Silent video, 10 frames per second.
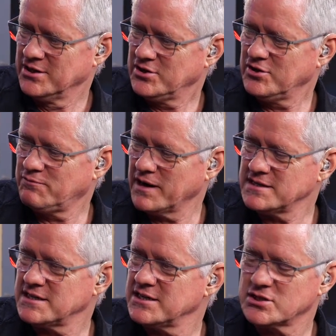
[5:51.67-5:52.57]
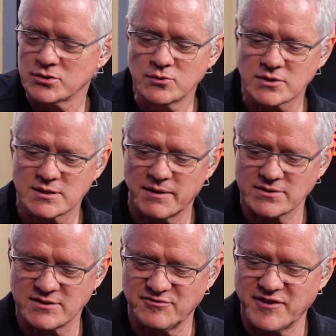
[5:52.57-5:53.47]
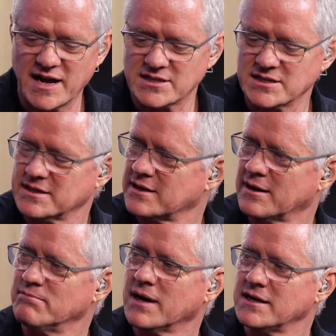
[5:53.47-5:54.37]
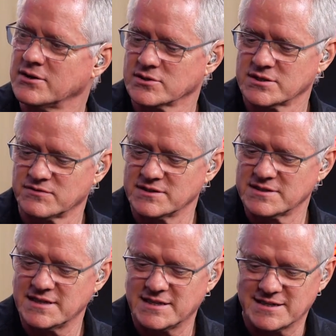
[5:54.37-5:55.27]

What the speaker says: You basically talked about a factor that I might not have considered.